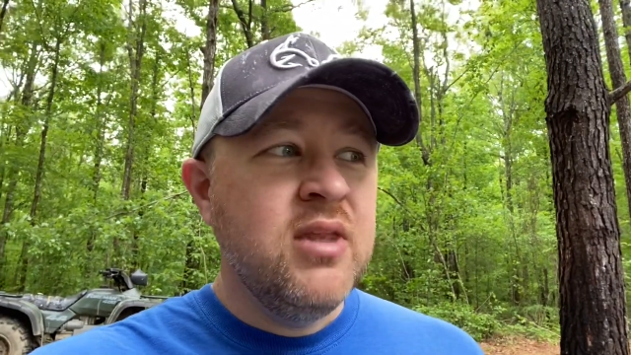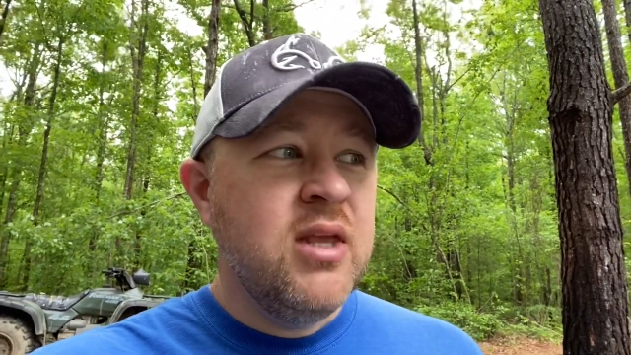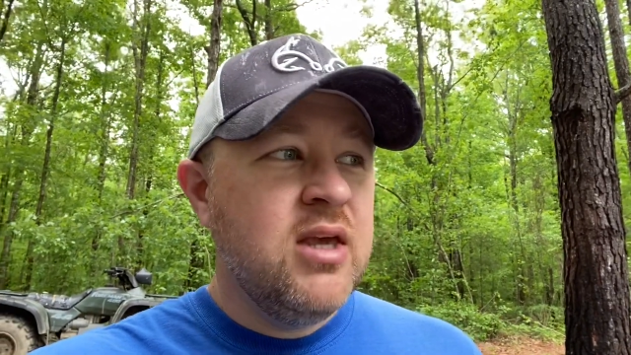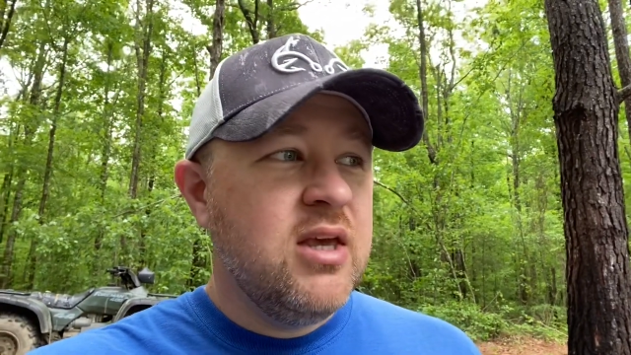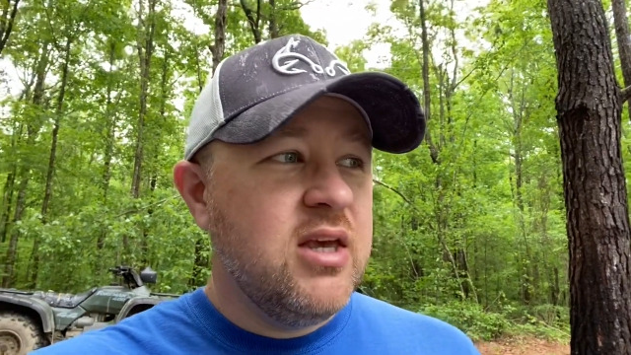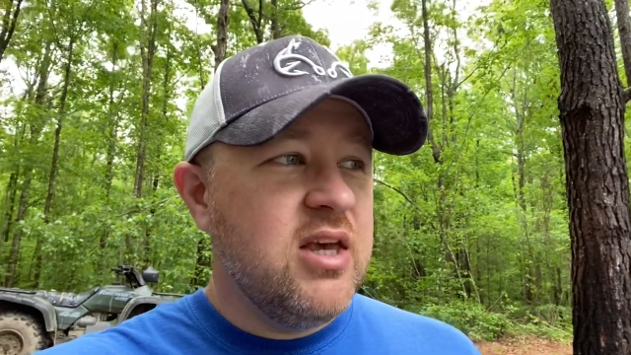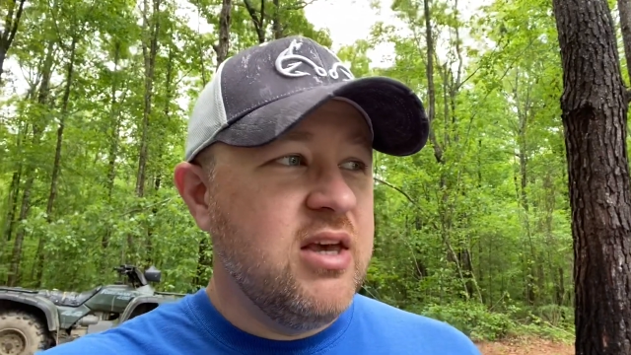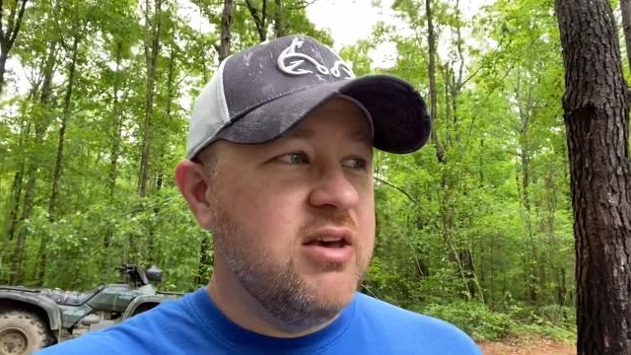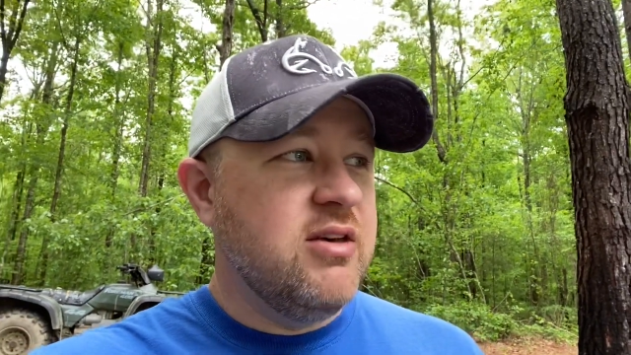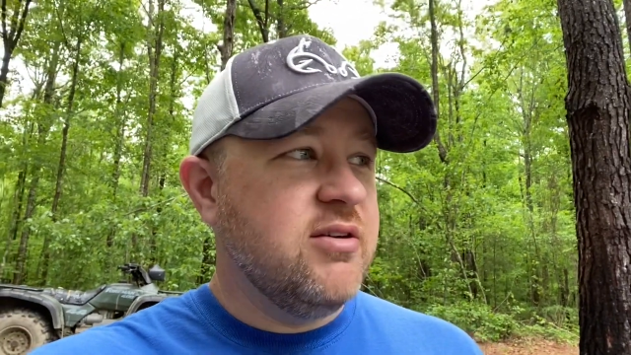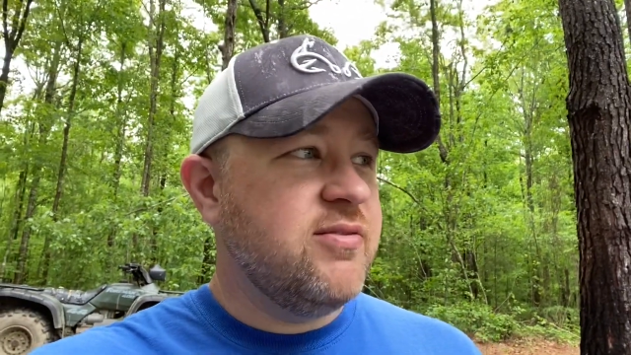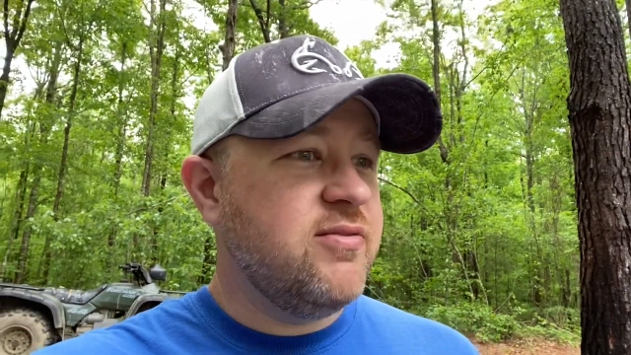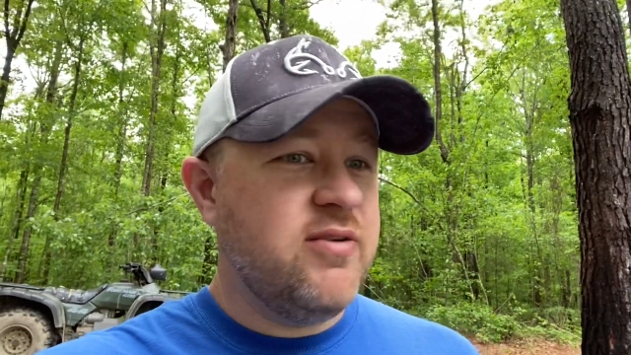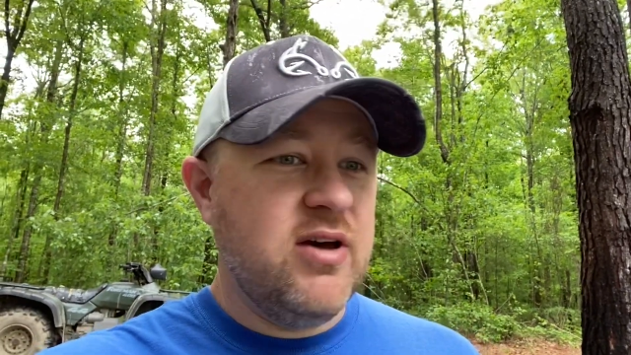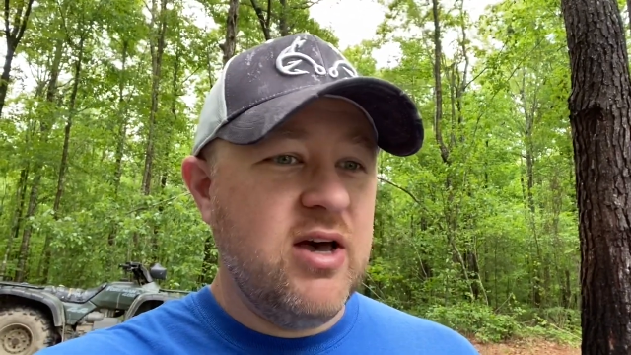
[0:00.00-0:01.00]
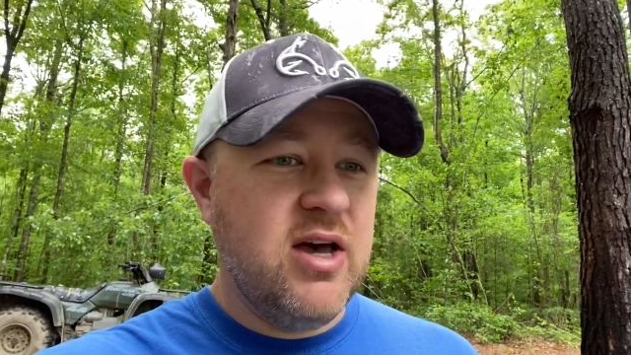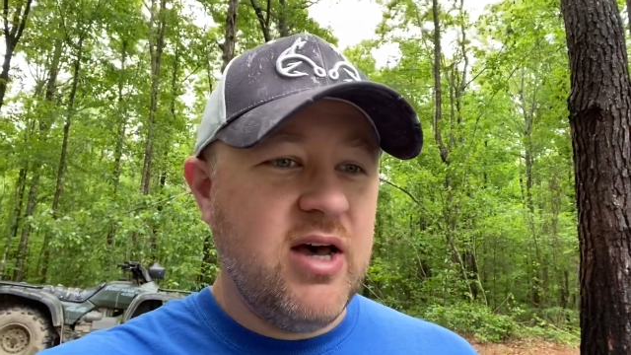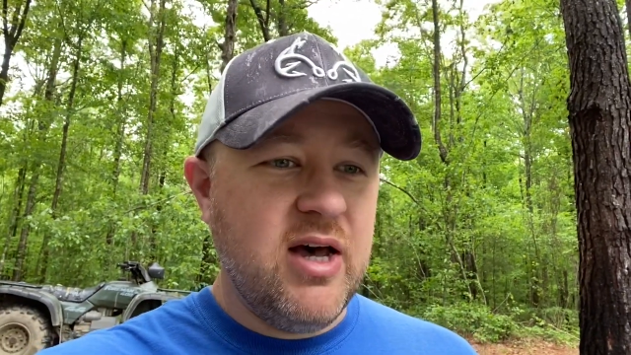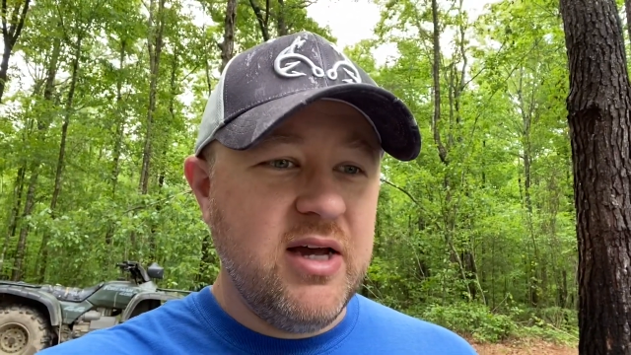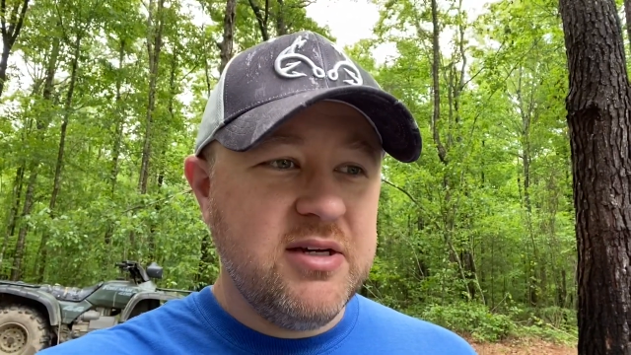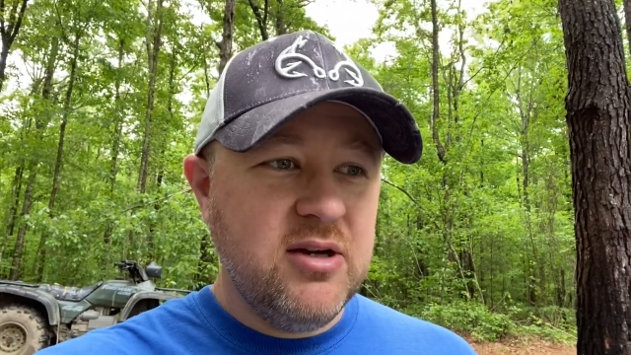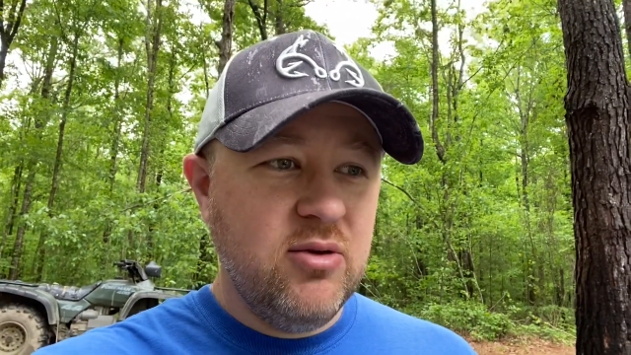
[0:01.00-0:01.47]
if
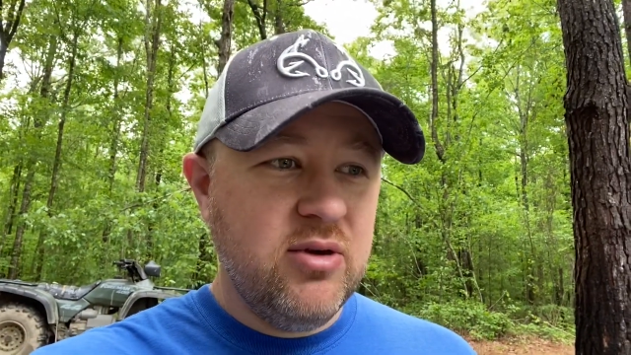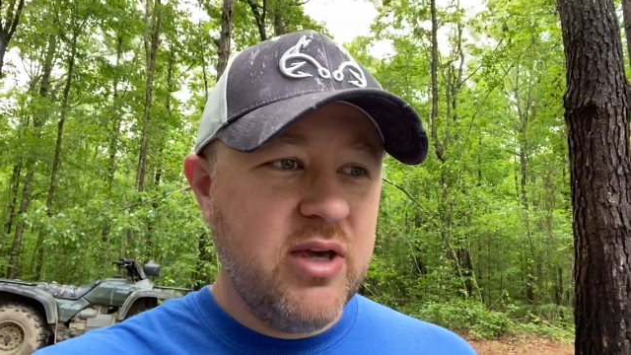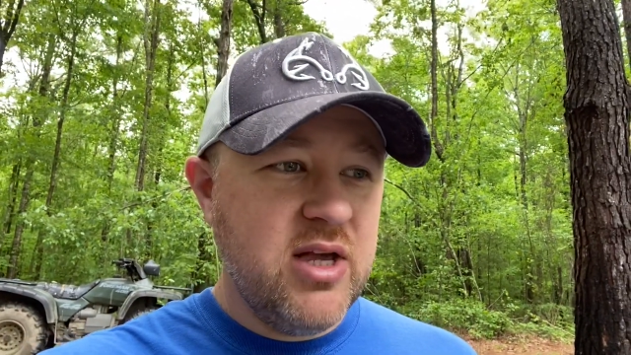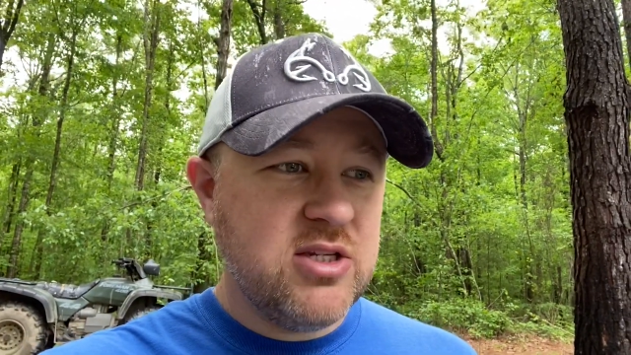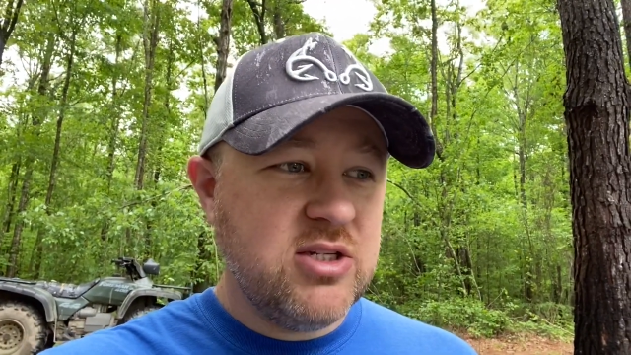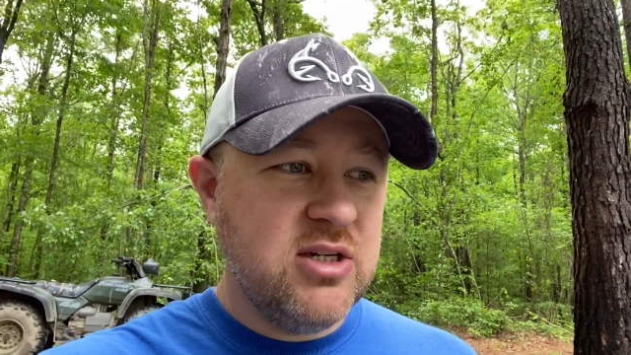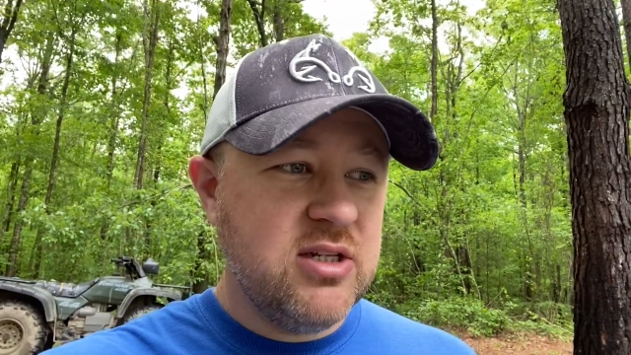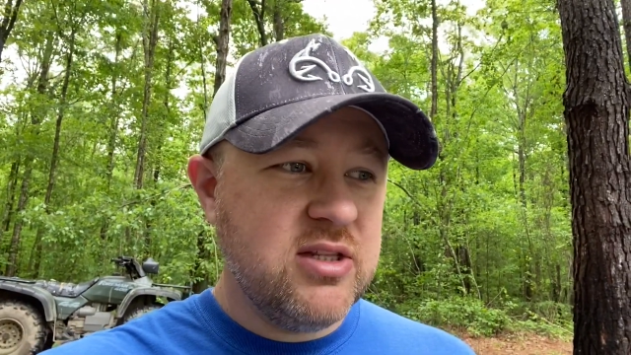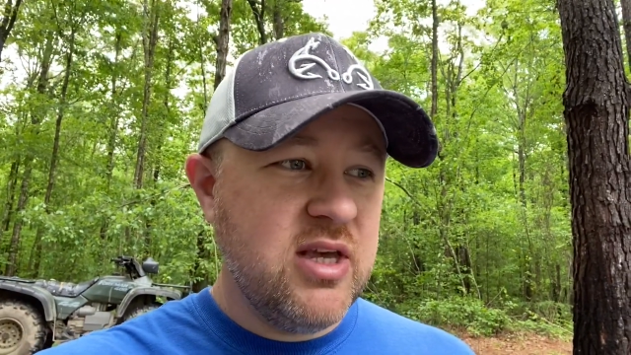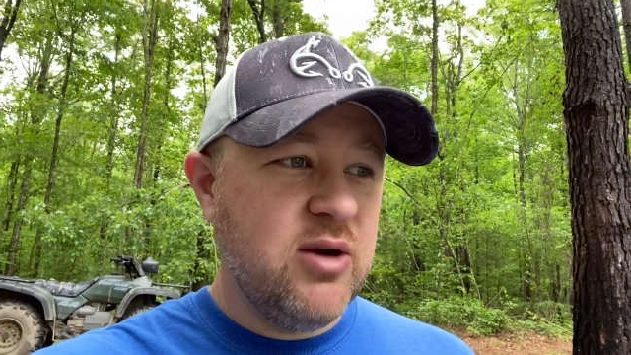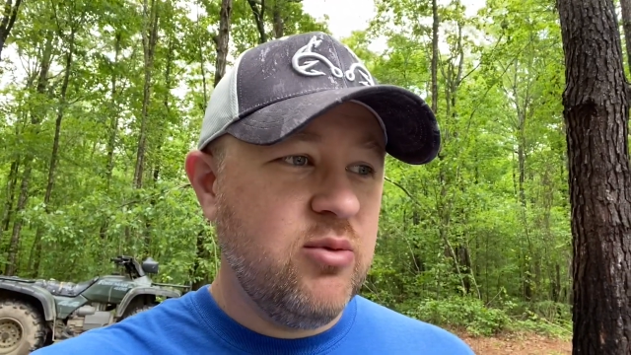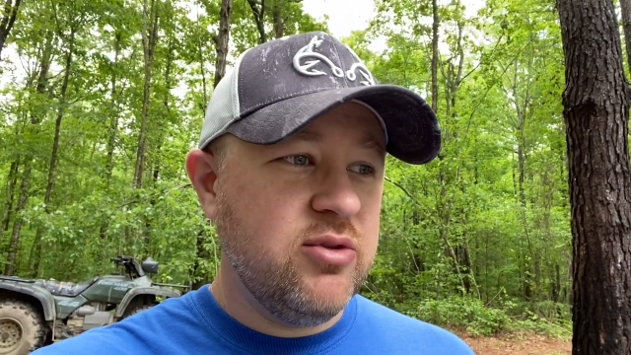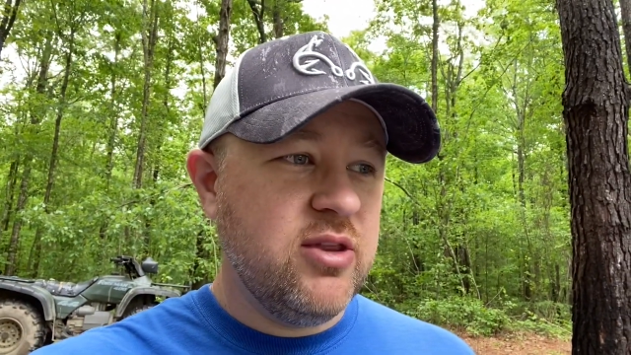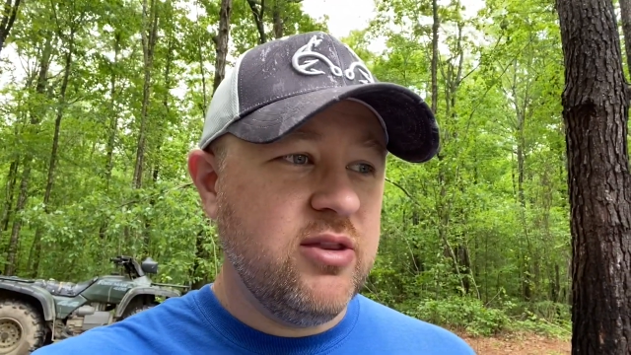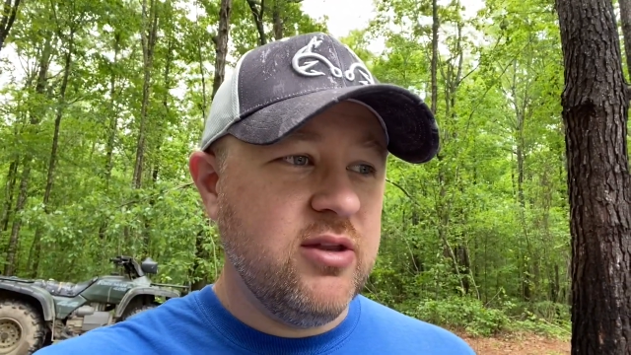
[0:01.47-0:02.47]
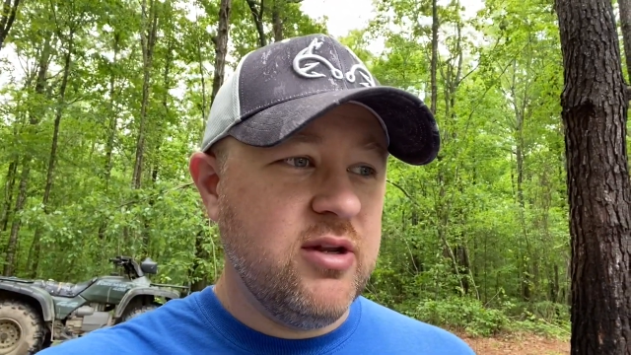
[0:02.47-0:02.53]
I don't catch anything within